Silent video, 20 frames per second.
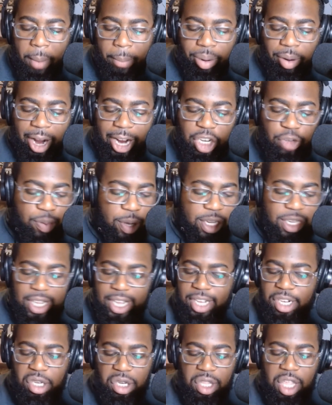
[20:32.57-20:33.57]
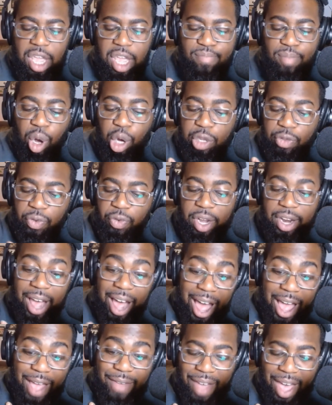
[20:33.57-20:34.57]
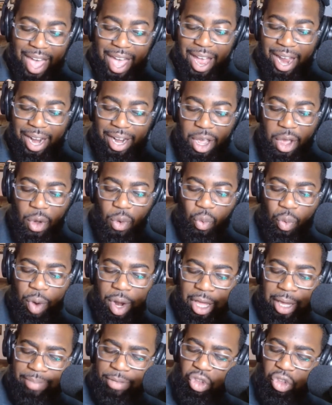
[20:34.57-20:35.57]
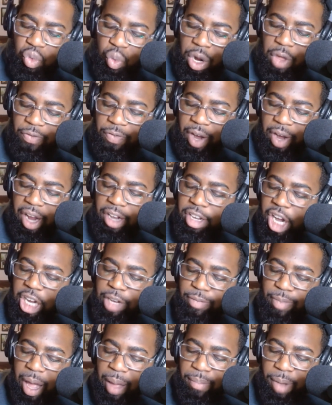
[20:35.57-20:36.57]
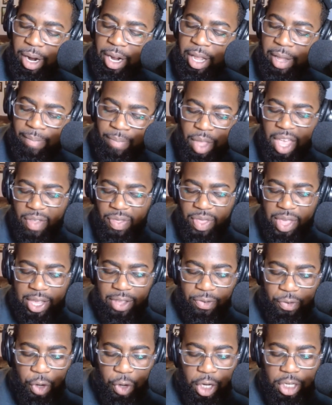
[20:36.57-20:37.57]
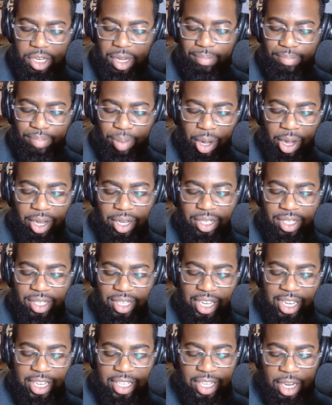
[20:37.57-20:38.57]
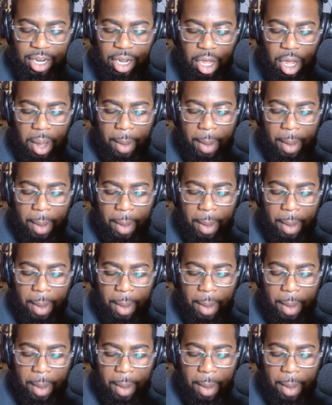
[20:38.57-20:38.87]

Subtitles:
Prize Picks is the most fun I've had, winning up to 25 times my money this football season.